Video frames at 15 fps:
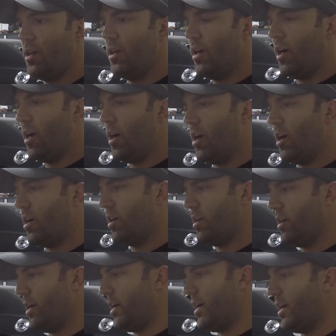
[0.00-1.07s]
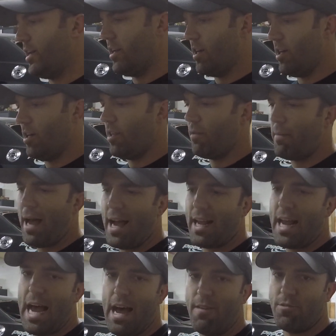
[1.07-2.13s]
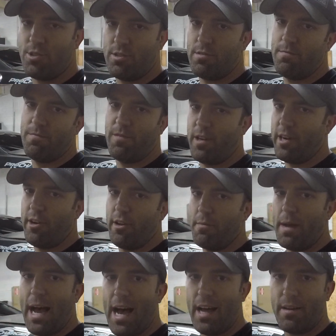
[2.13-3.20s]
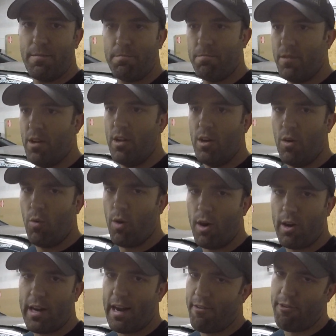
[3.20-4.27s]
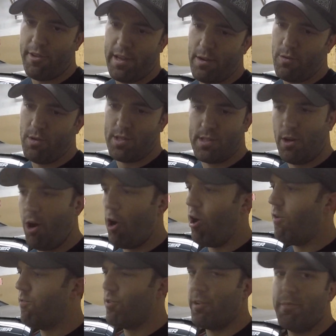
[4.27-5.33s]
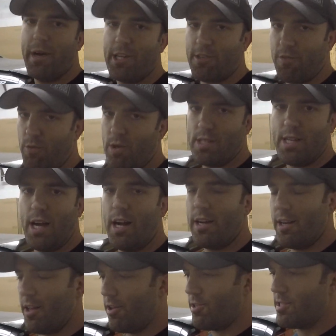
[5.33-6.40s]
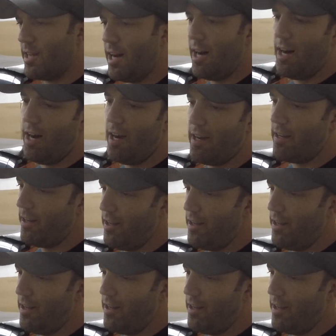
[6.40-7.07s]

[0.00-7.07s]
And the back half was just very bad work. Everything was off when you measure from one side to the other side.